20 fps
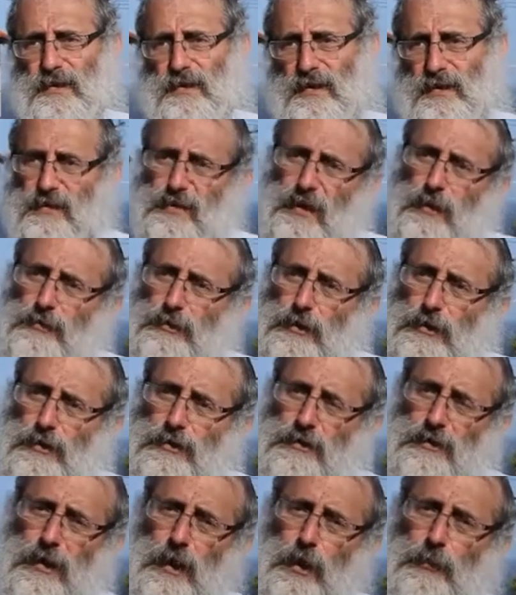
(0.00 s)
He's able
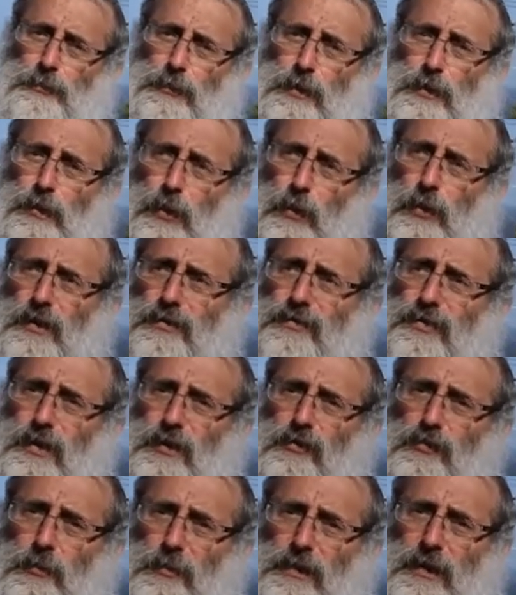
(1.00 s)
to help you look at
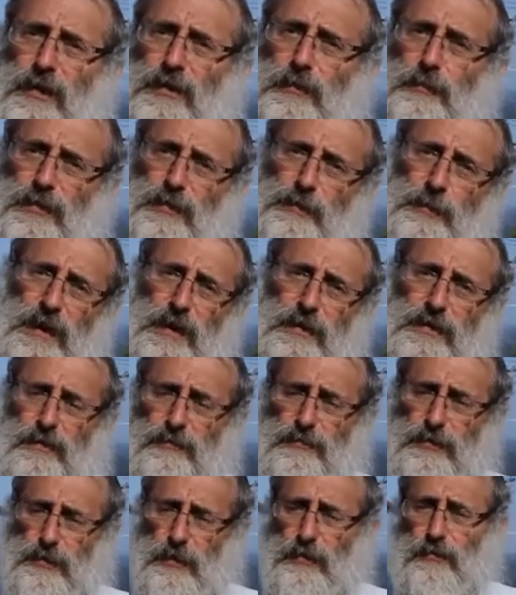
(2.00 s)
things from another
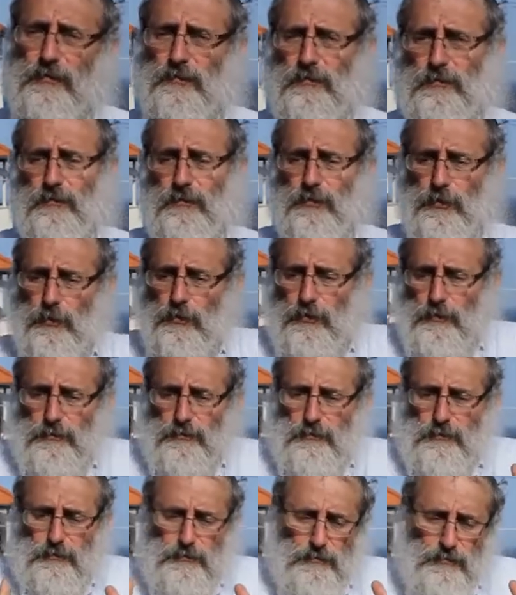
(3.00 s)
perspective. You know, we all
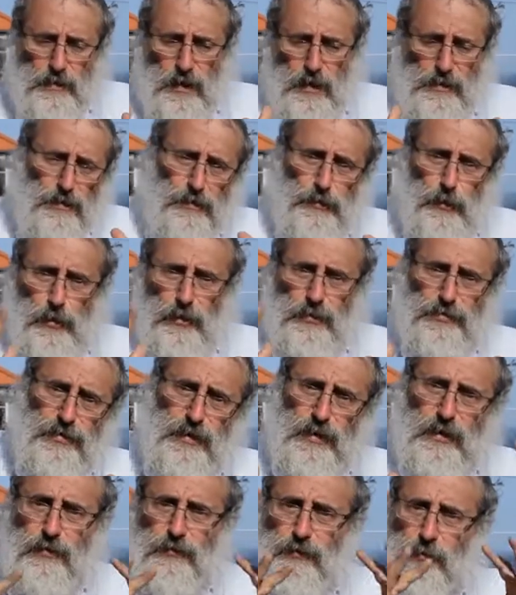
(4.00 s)
kind of look at
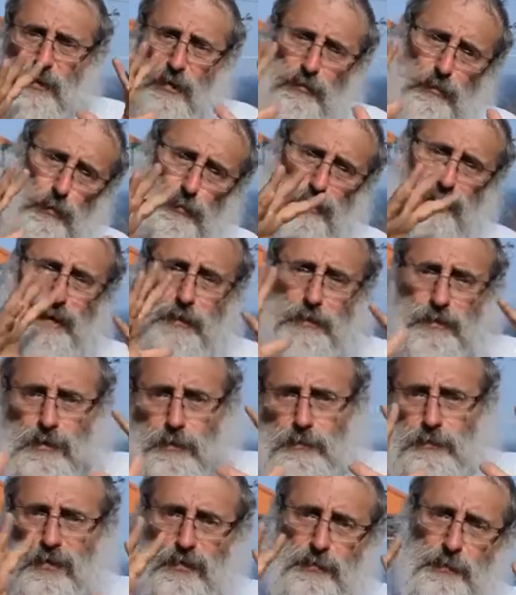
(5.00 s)
things from our own
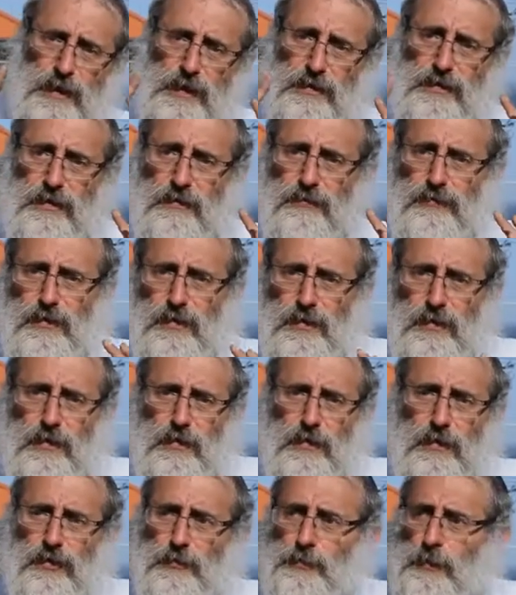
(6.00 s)
limited perspective.
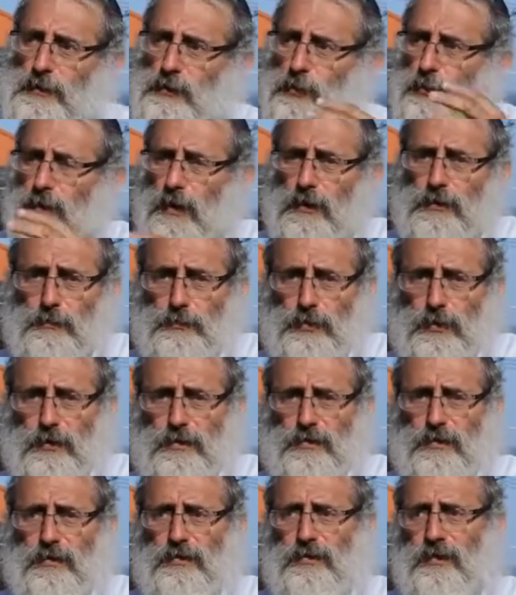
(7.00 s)
Speak to another
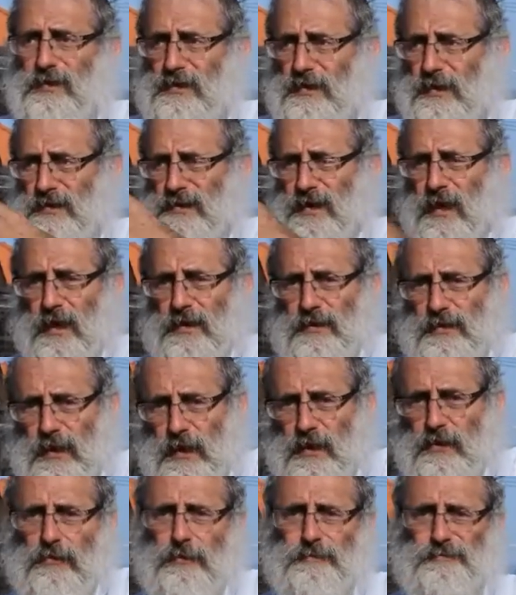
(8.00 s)
person, there's another guy
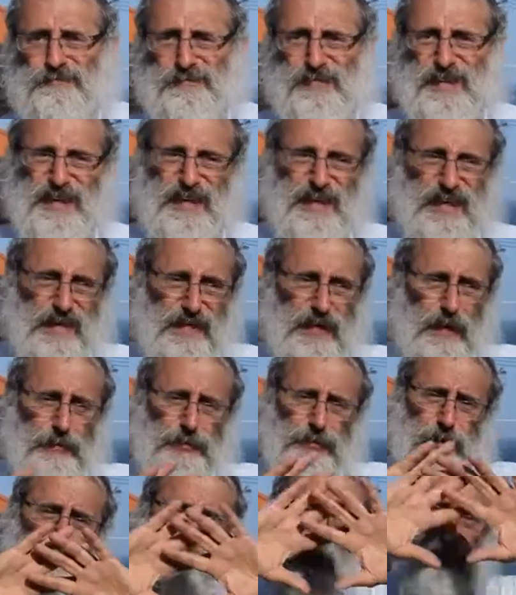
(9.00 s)
there he
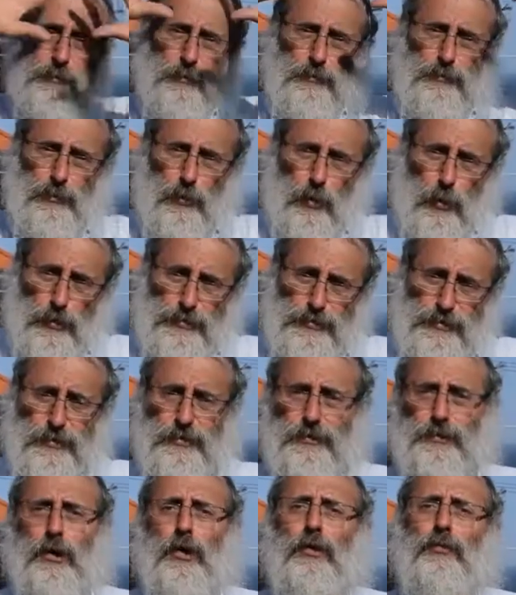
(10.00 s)
helps to be able to
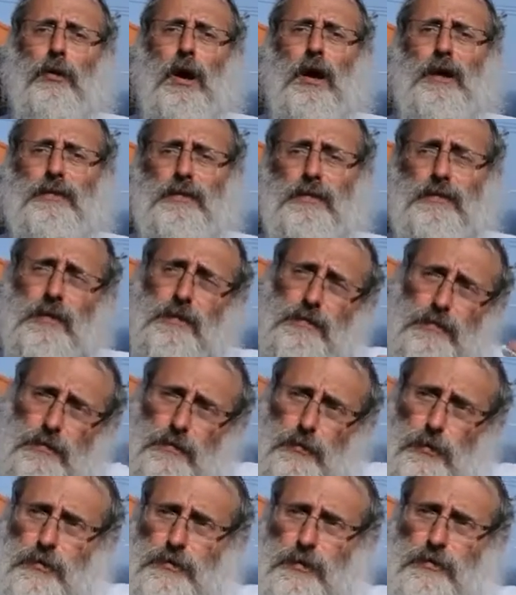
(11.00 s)
broaden your horizon, and
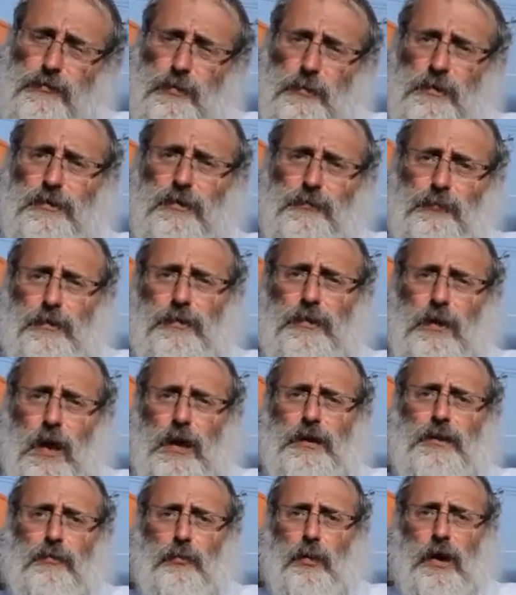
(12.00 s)
look at it from a different
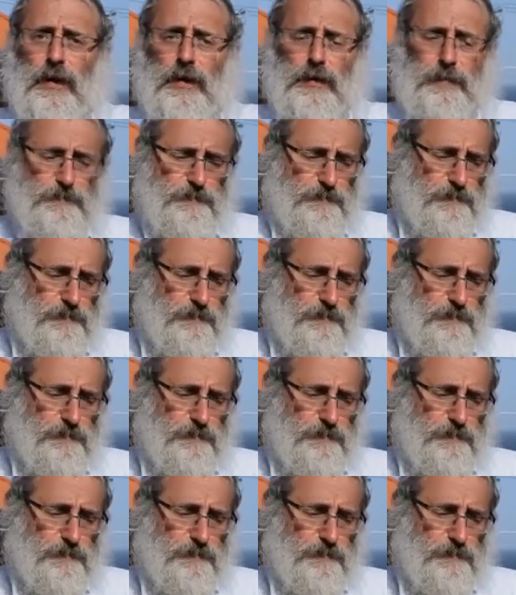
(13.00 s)
kind of way.